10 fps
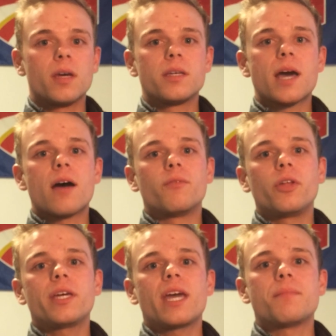Yeah, it
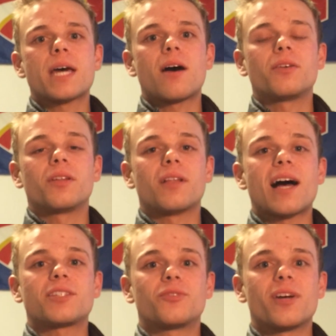really came down to the
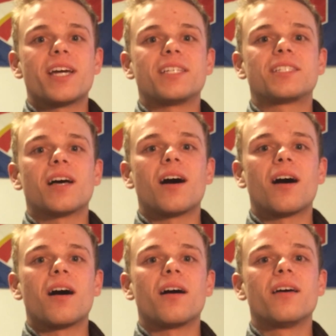last race.
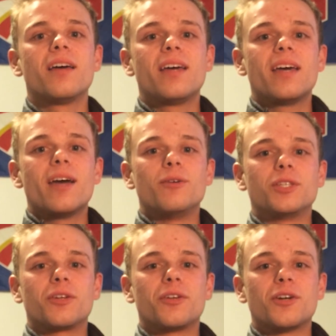It was a
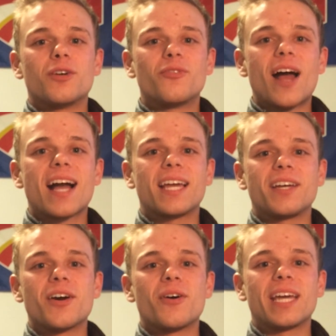little nerve-wracking
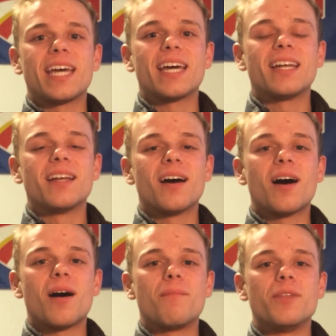going in,
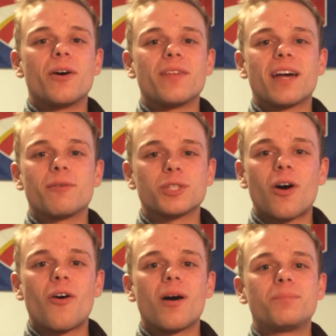knowing that it was
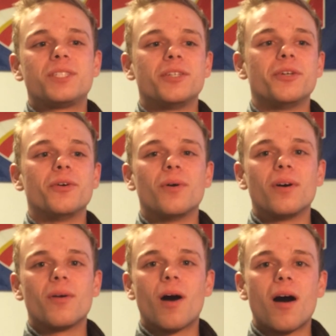all up to
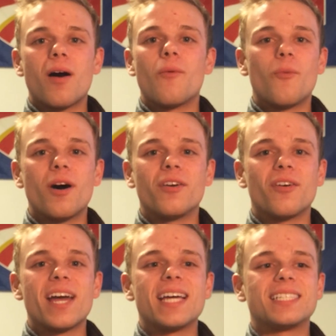one
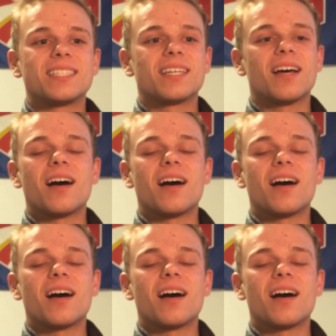race.